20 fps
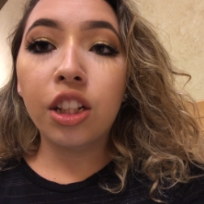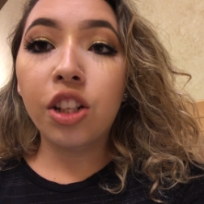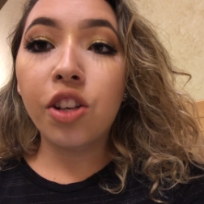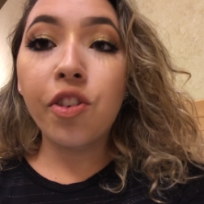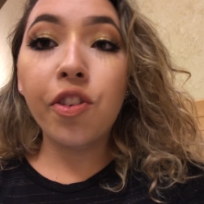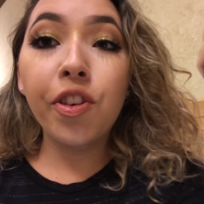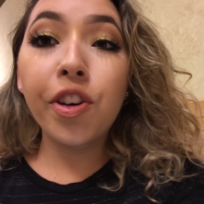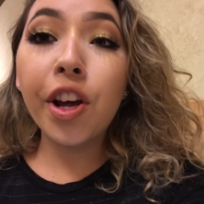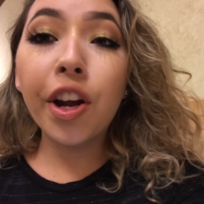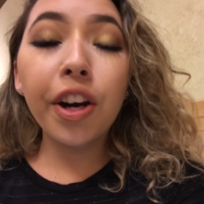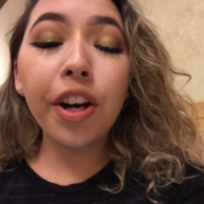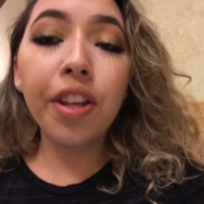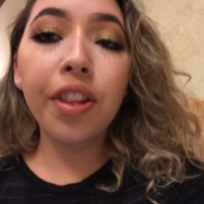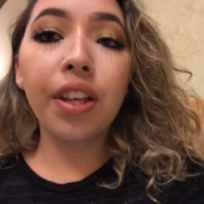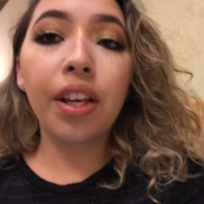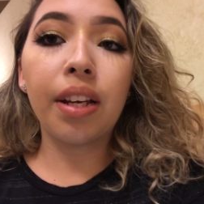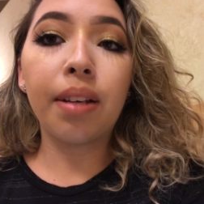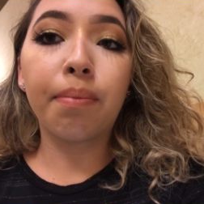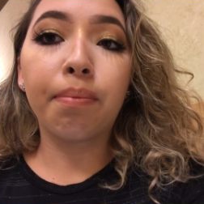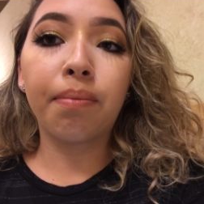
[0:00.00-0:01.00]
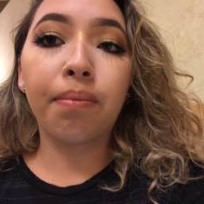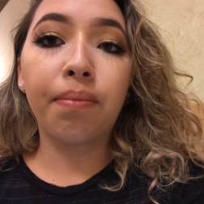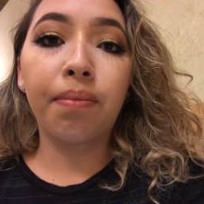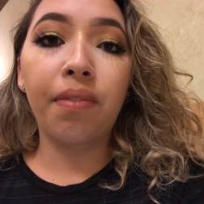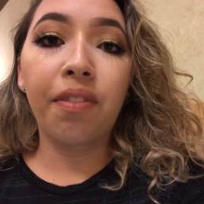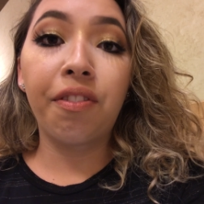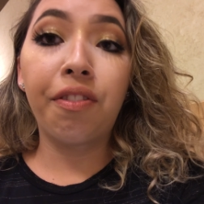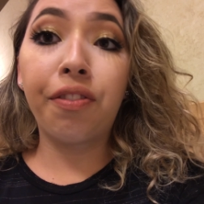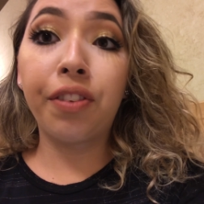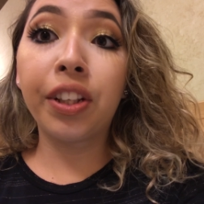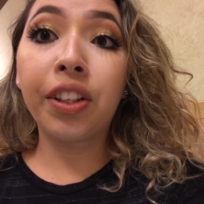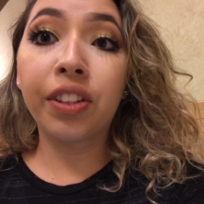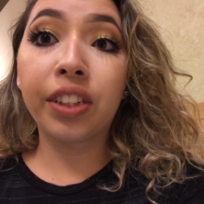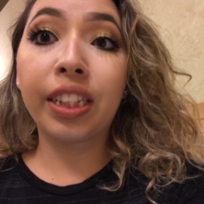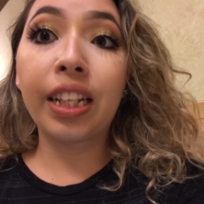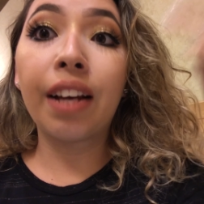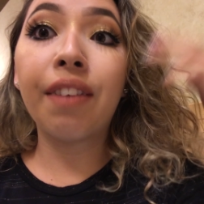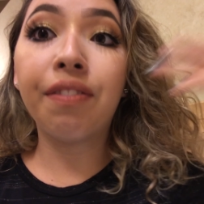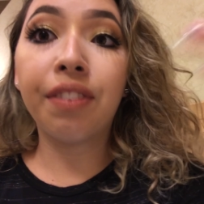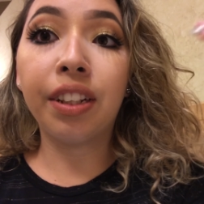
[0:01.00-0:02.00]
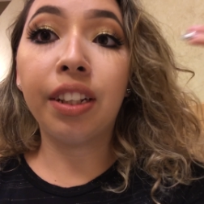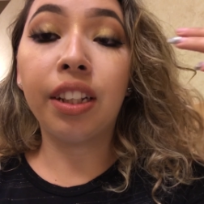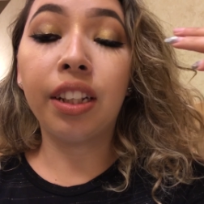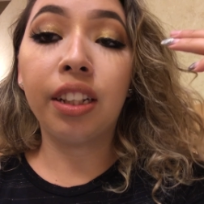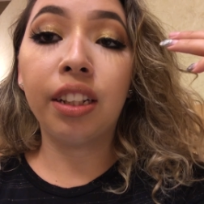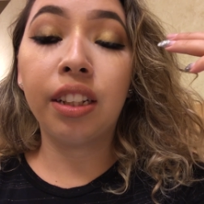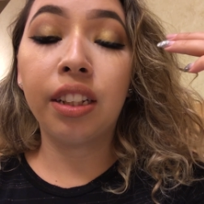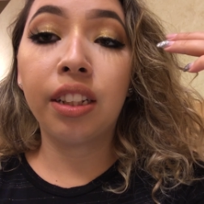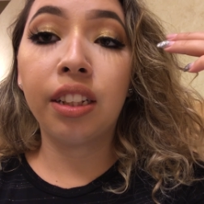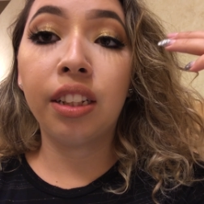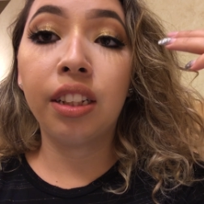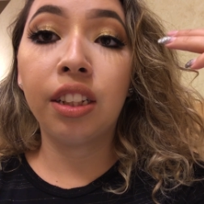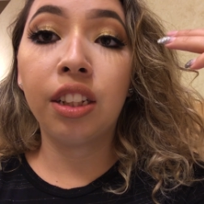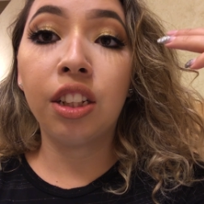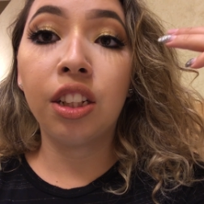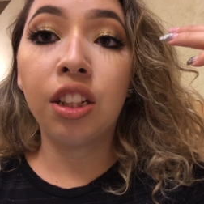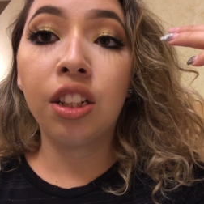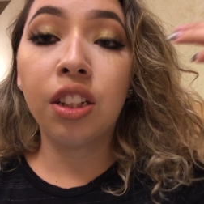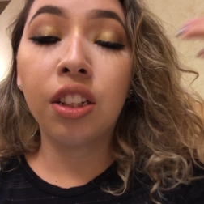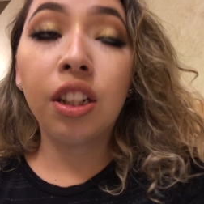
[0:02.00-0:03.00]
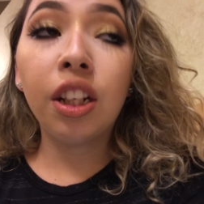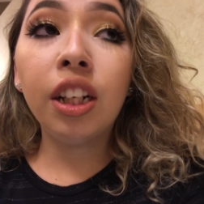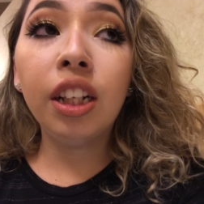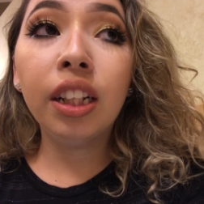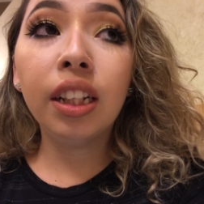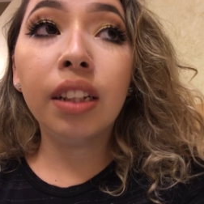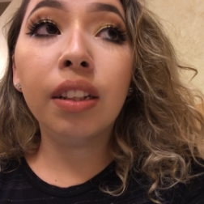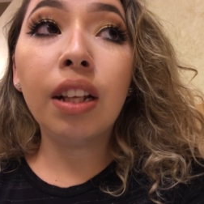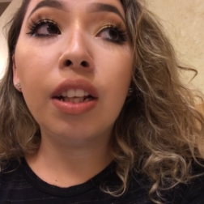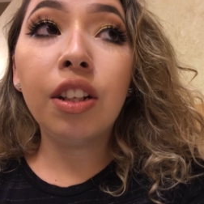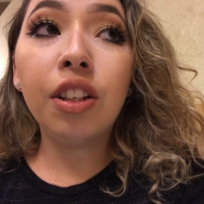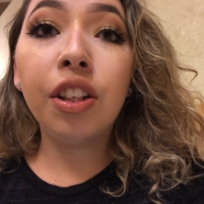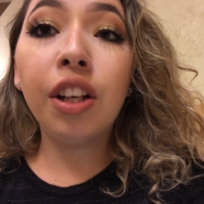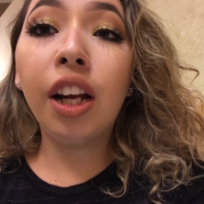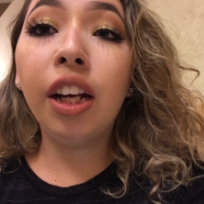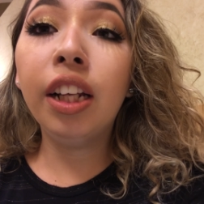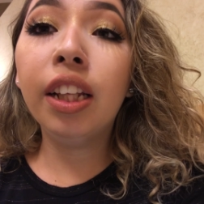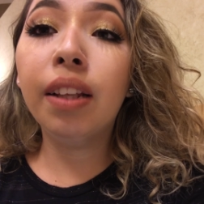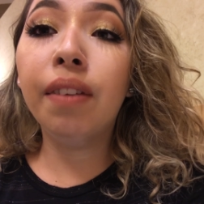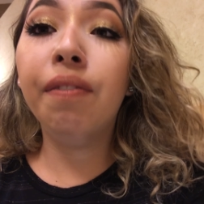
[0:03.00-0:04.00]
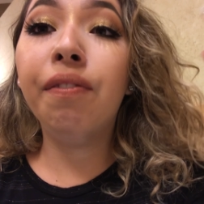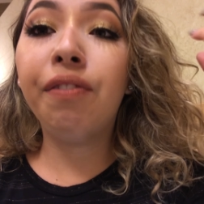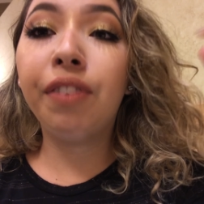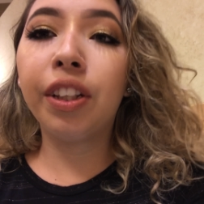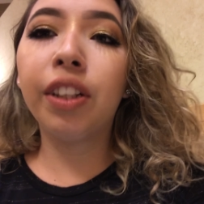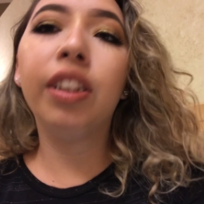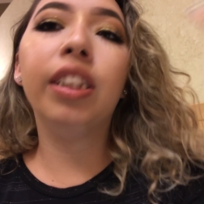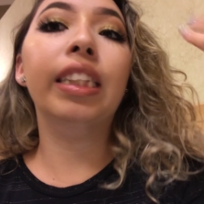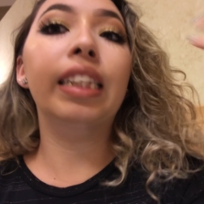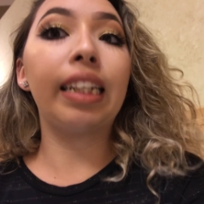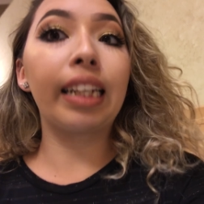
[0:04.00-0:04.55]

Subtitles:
none of them feel as heavy. None of them feel as